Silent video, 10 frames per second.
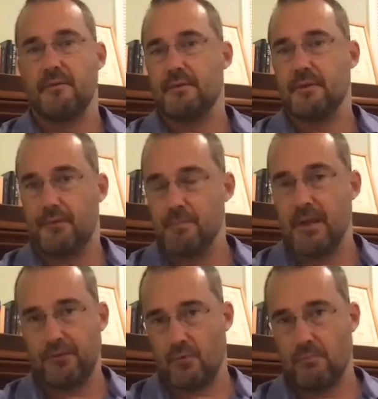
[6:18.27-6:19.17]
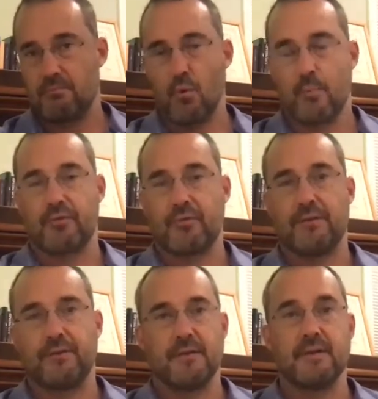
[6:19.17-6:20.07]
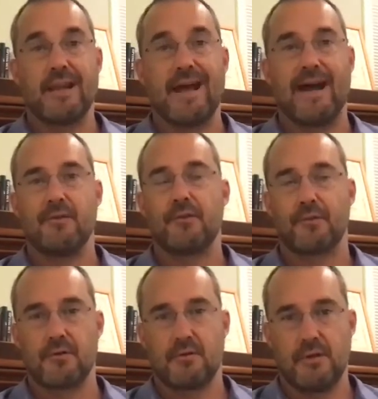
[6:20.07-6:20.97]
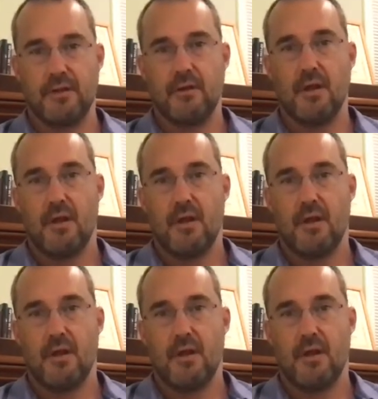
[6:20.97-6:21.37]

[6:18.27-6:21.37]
dismissed, or more precisely denied cert in